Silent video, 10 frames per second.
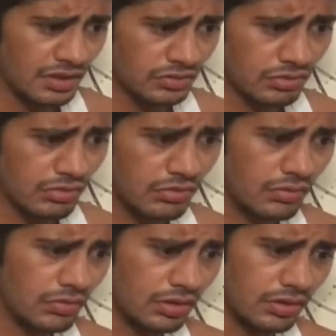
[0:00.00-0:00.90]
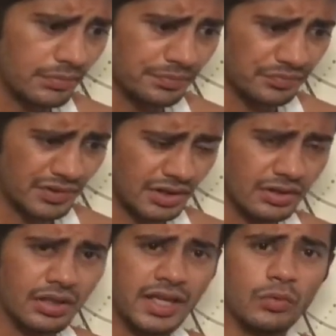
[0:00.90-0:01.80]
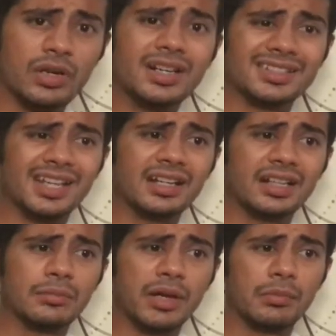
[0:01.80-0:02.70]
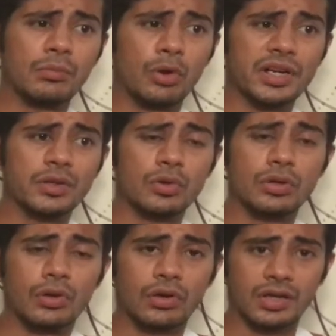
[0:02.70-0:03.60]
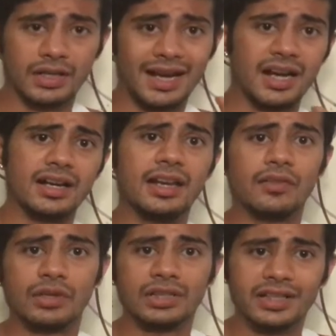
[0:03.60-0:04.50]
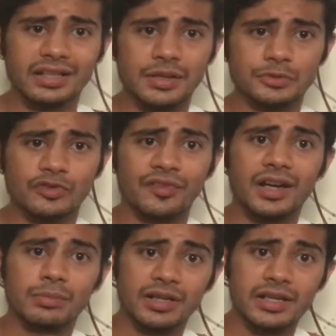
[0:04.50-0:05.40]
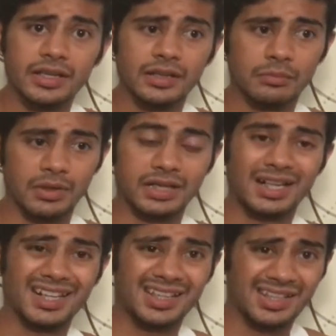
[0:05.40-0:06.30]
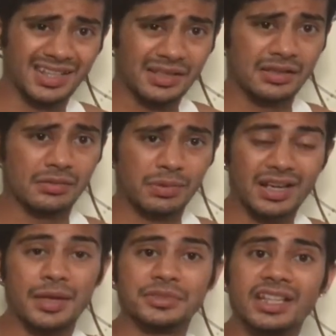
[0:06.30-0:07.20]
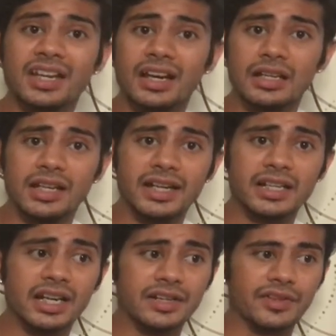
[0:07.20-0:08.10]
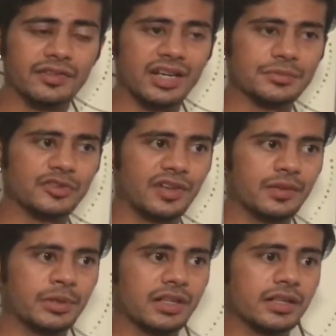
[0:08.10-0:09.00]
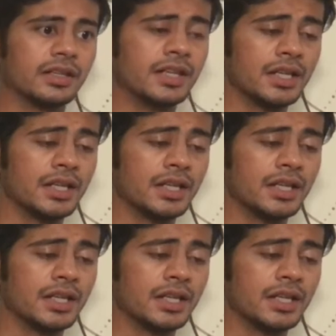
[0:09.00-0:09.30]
So I could understand that my body could not handle 130 grams of fat per day, but it perhaps can handle 90-95 grams of fat per day.